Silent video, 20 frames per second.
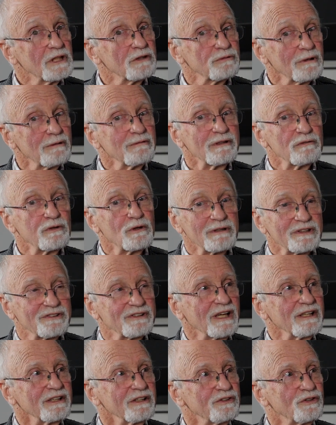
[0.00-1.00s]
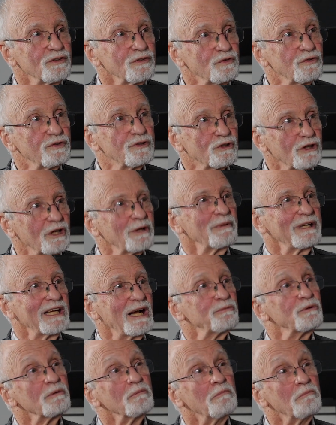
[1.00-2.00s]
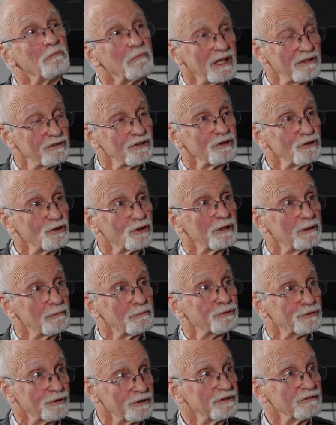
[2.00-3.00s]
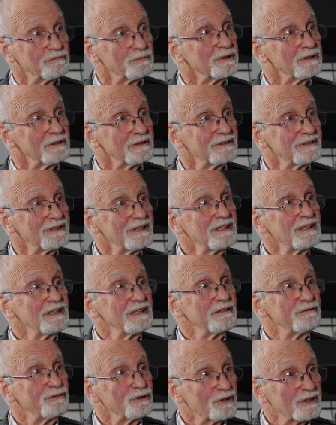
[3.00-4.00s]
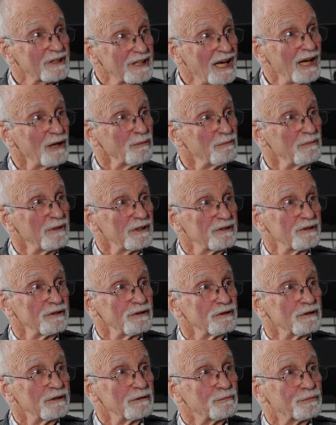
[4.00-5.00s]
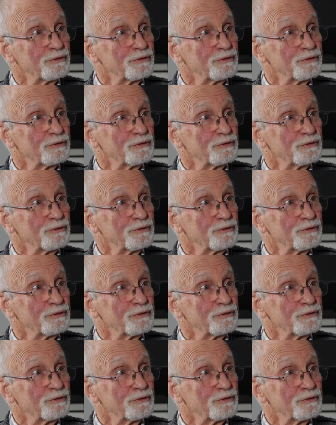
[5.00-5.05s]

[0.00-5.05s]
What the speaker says: It's what we've always done, is you've got to be able to measure your improvement. If you can't measure your